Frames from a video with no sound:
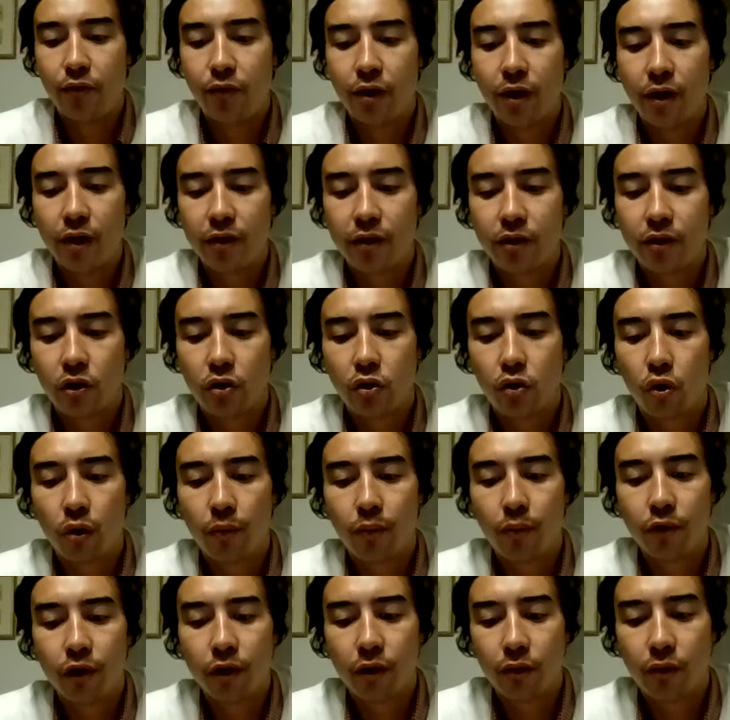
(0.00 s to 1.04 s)
and raise the
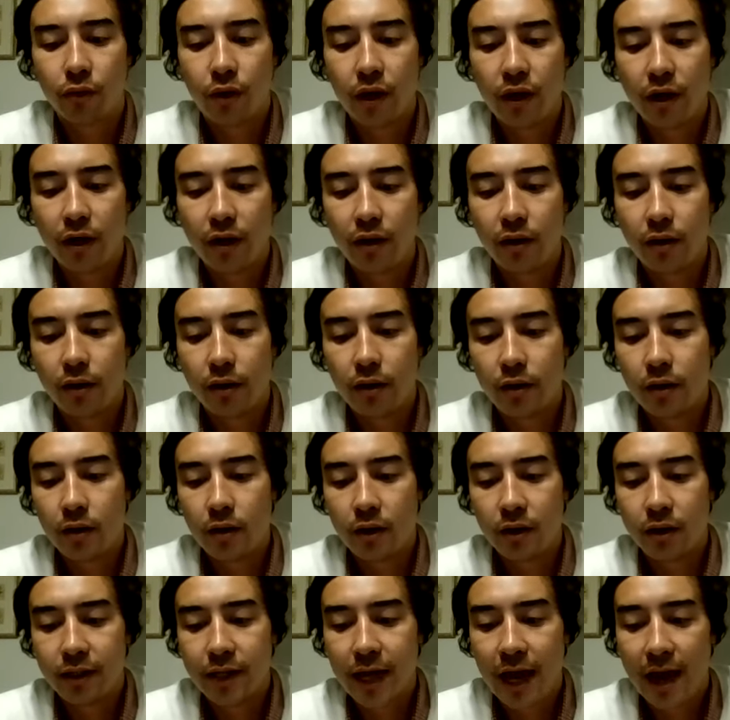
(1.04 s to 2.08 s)
corporate rate
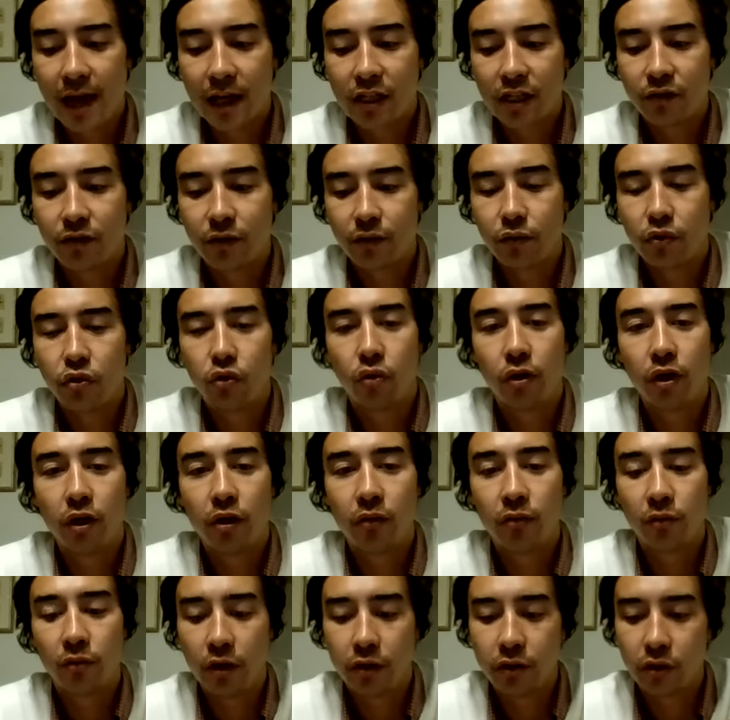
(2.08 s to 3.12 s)
tax from
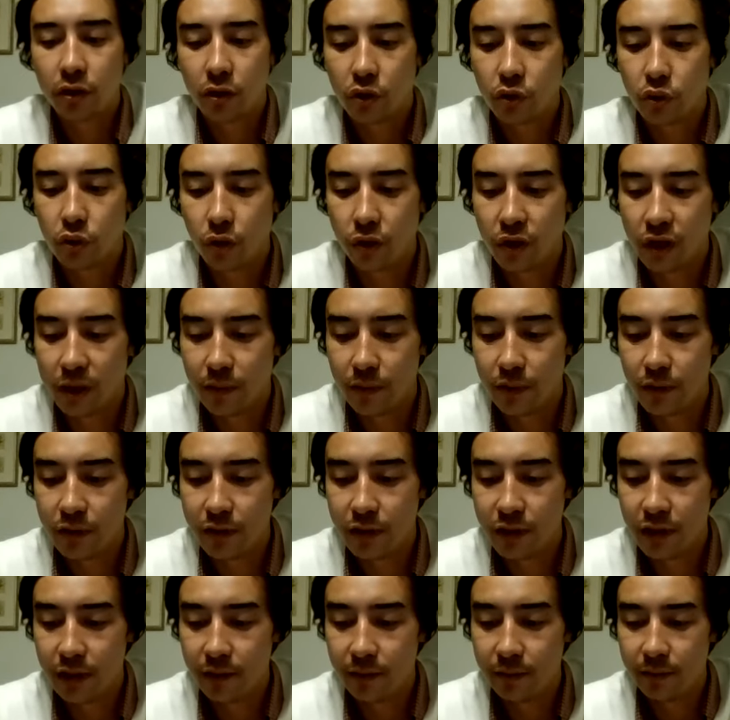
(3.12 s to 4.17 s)
21 to
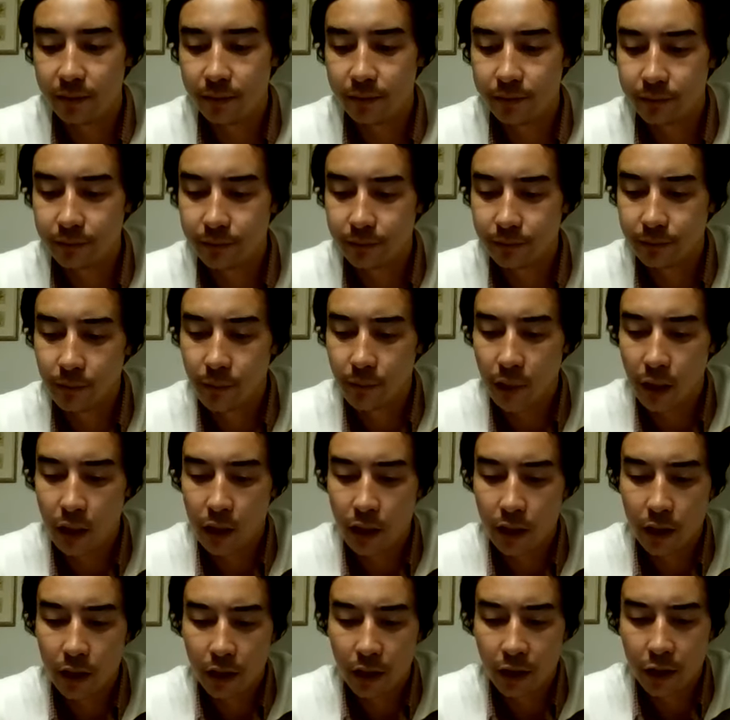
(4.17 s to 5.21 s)
28%.
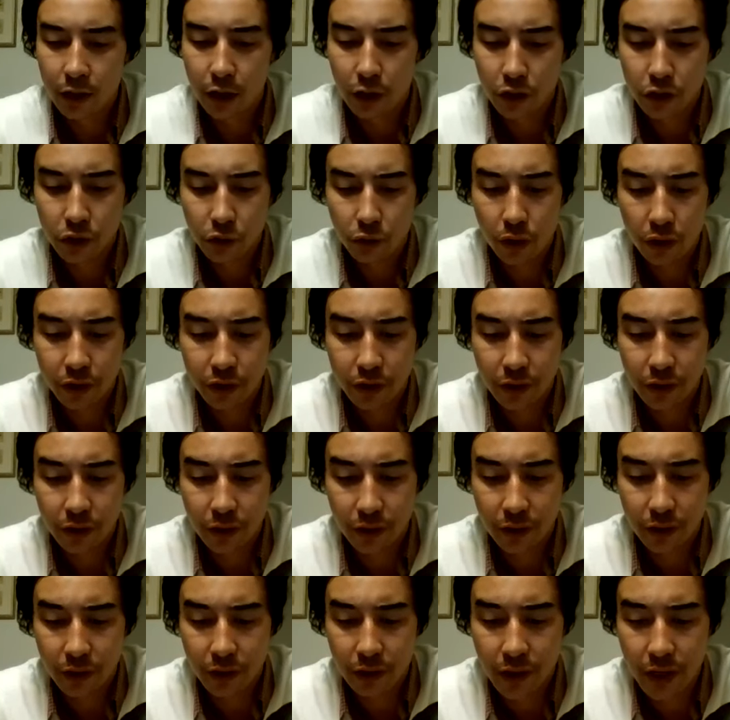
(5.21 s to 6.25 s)
He also wants
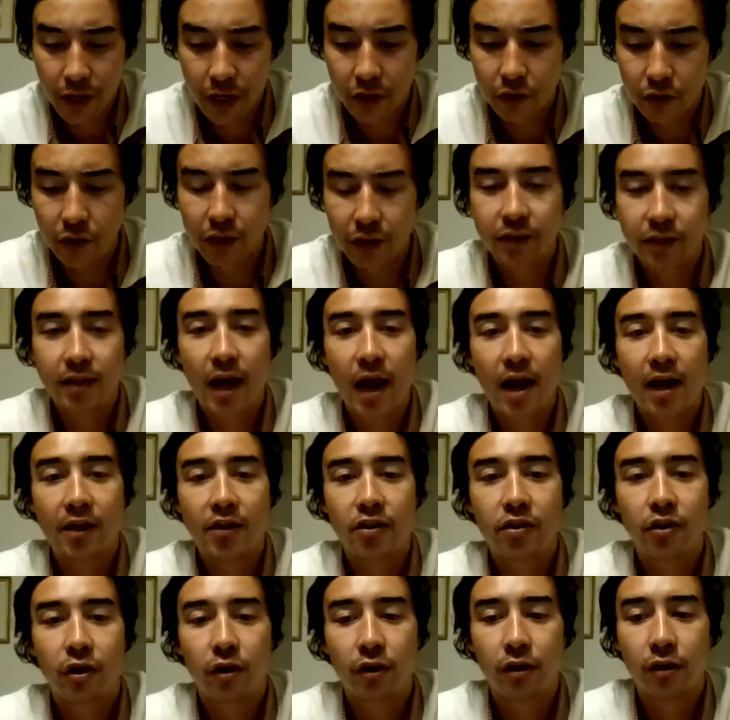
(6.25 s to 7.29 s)
to increase
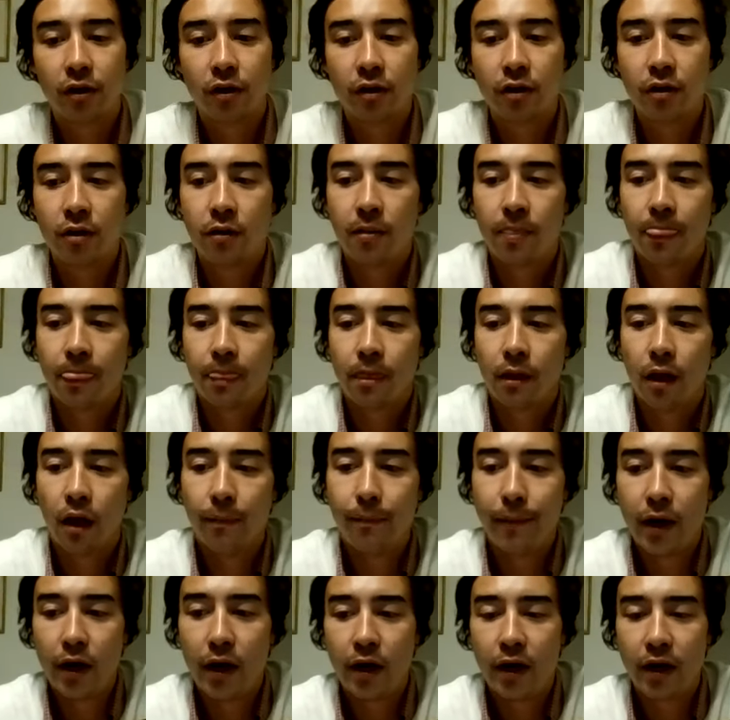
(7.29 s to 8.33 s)
tax on
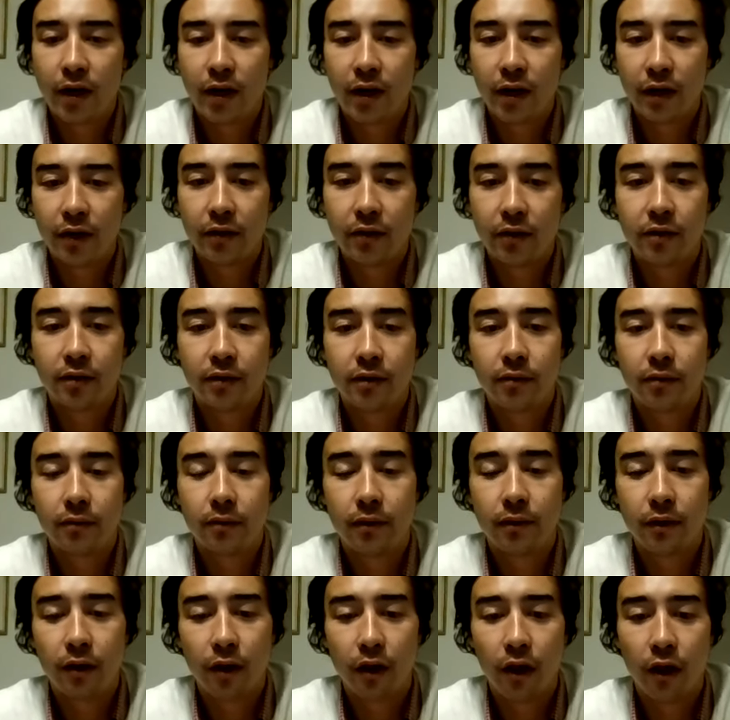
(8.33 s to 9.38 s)
Americans,
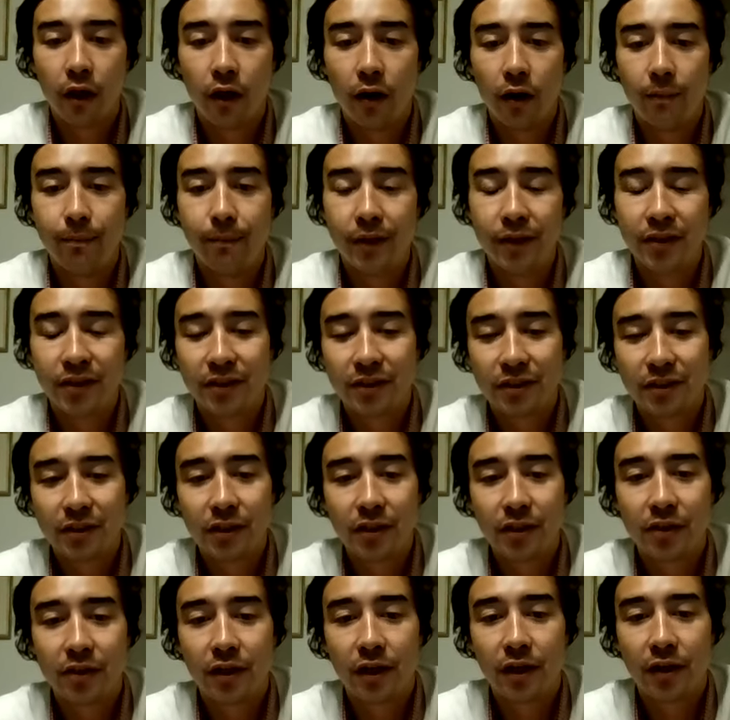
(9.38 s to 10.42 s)
uh,
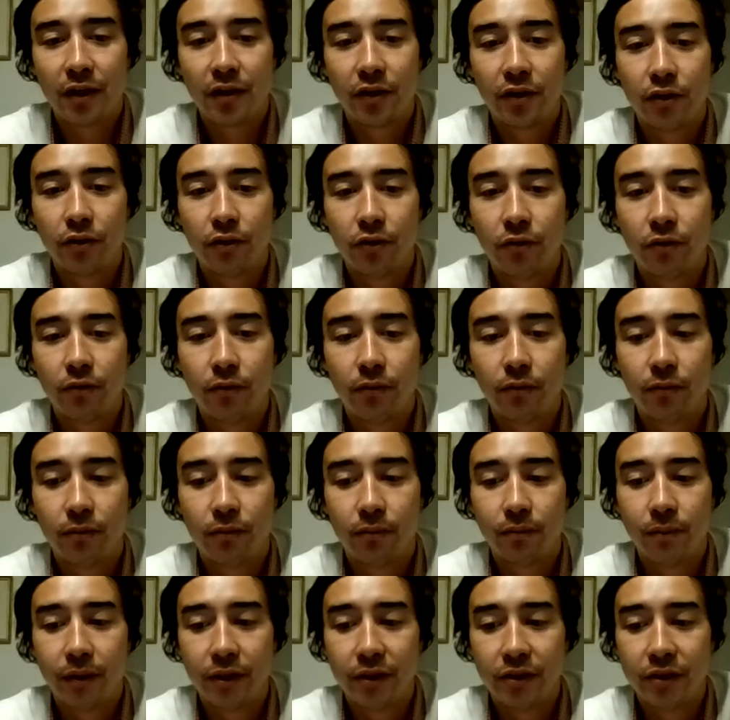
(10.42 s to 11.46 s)
businesses that do
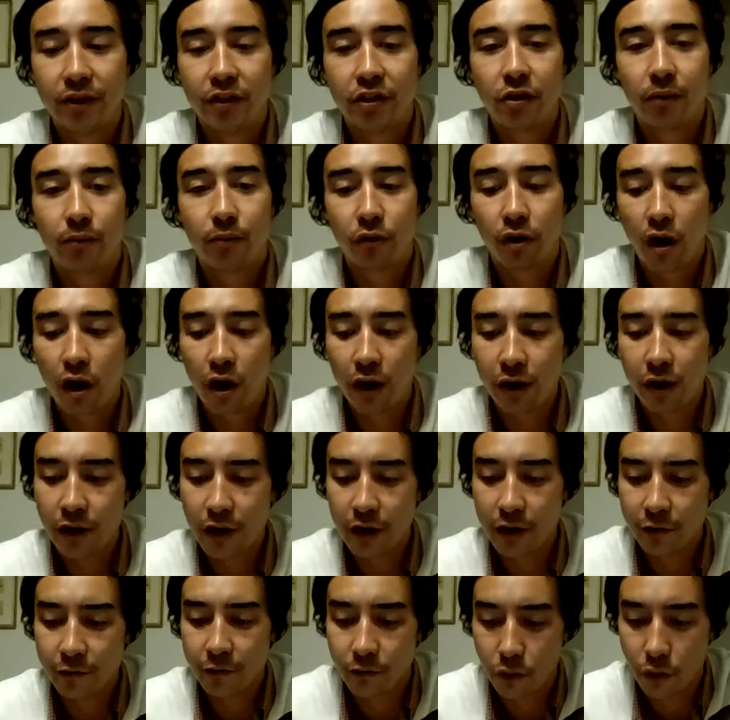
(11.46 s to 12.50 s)
business abroad
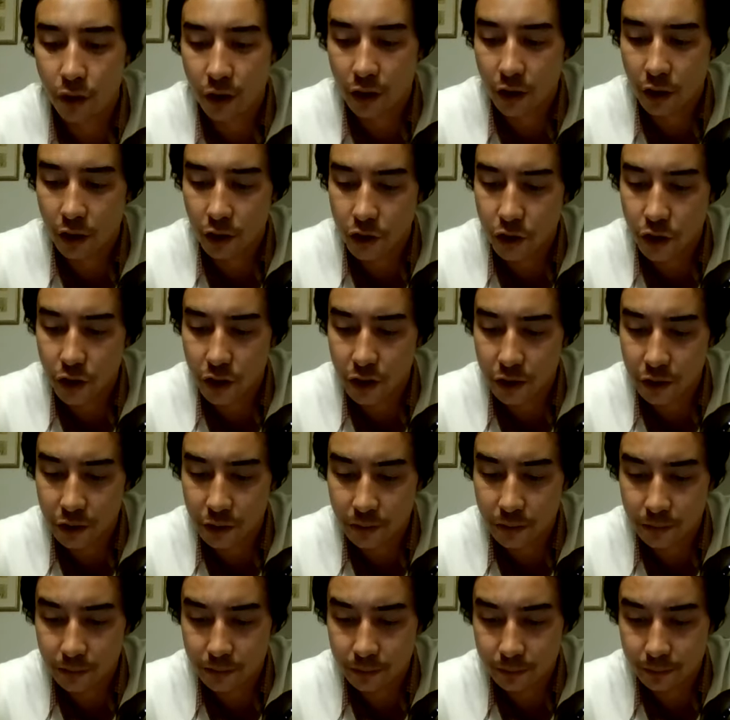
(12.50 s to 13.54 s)
in foreign
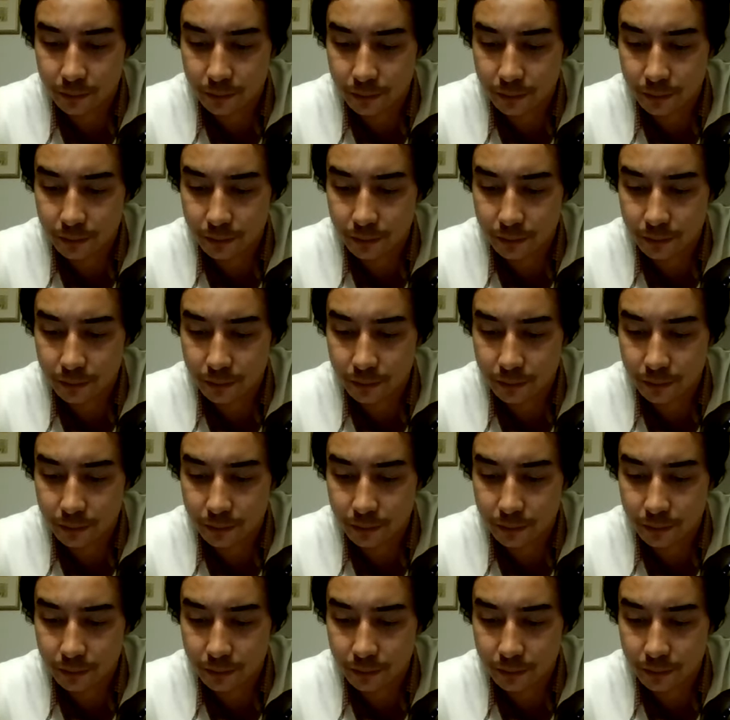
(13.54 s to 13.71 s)
countries.